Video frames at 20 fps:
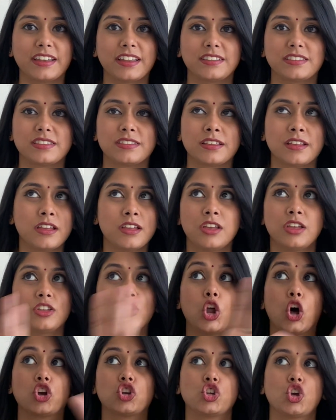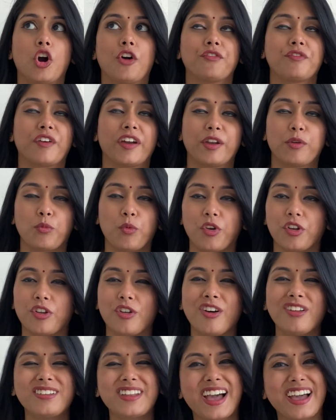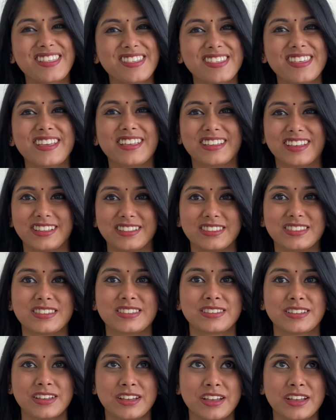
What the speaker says: It's not your fight and whatnot. I think it's